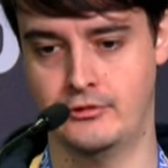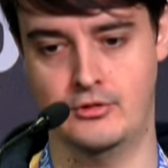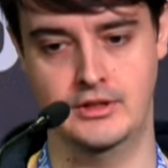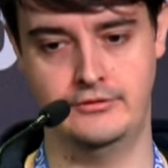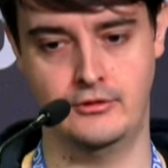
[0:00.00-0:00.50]

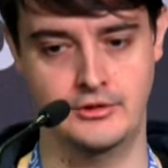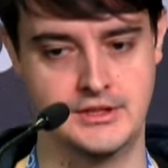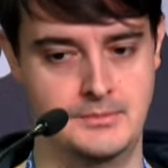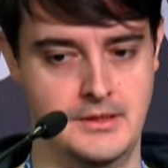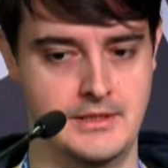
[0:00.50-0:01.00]
only for
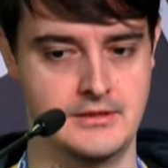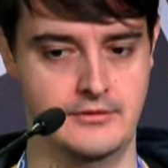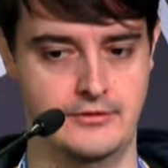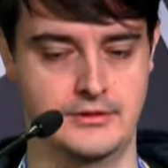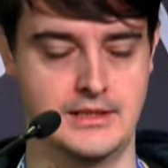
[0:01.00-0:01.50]
TPMS
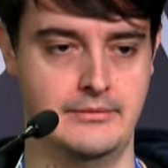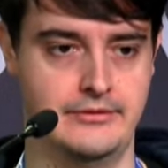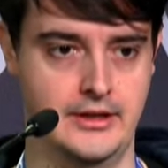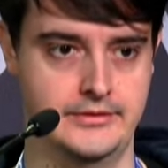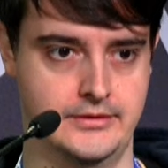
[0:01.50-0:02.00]
of type
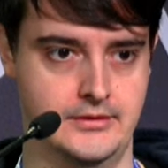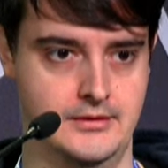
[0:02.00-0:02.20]
5.